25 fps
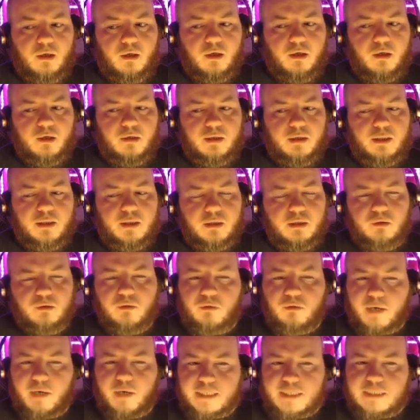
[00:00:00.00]
So they're still
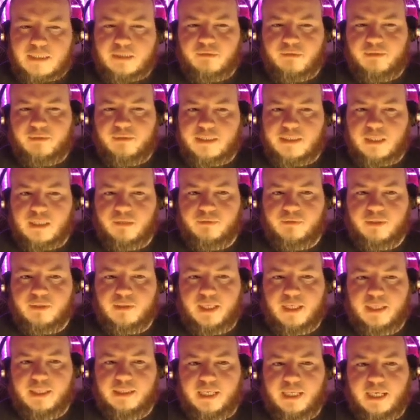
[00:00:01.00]
relatively tough to
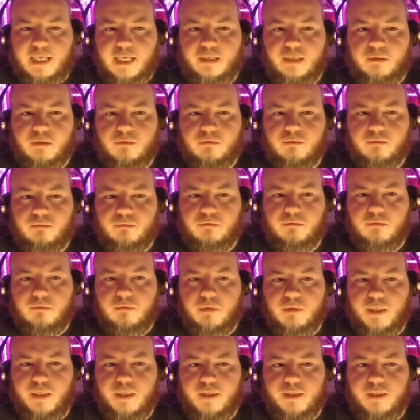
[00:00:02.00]
take down.
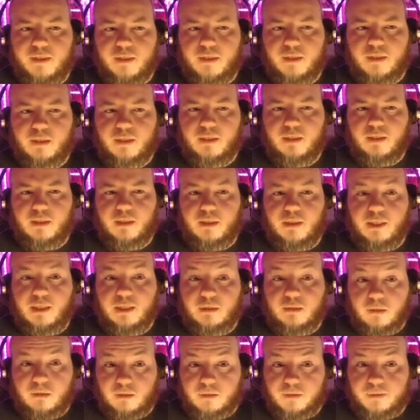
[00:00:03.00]
It's just they're
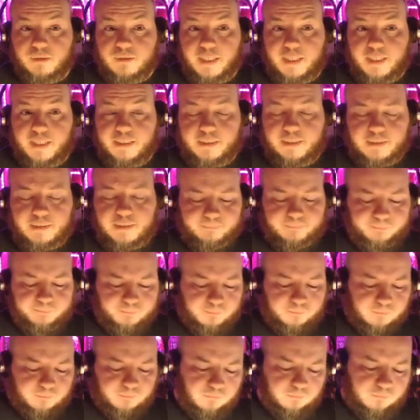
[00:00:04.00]
not a Crusader.
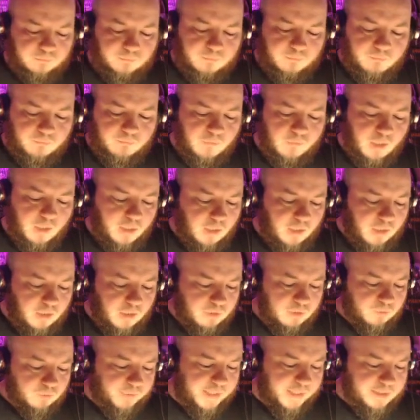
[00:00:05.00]

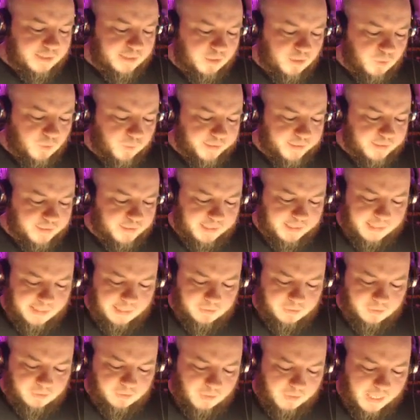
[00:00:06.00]
The reason you always take
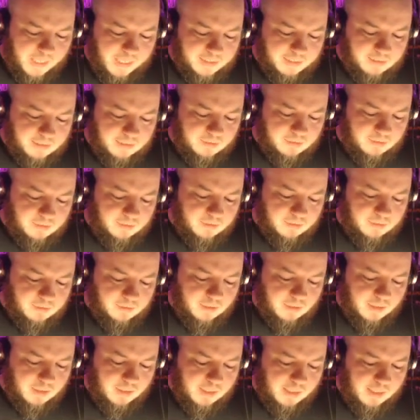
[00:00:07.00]
House Krast
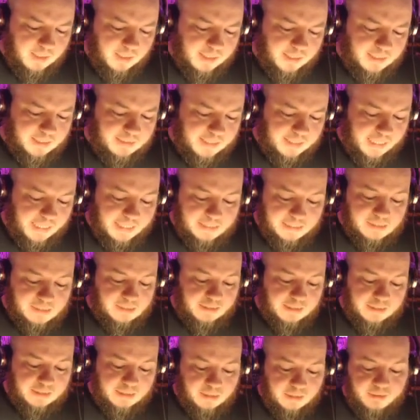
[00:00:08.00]
is
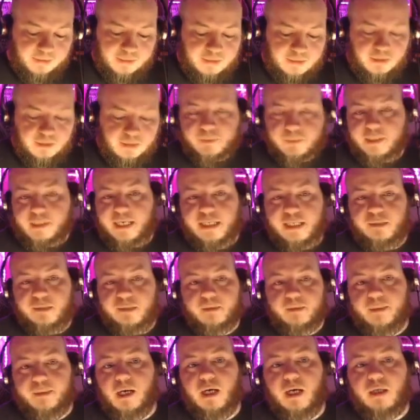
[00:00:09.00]
actually nothing to do with the
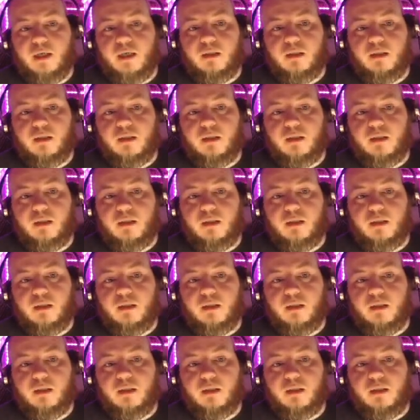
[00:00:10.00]
Headsman's Mark.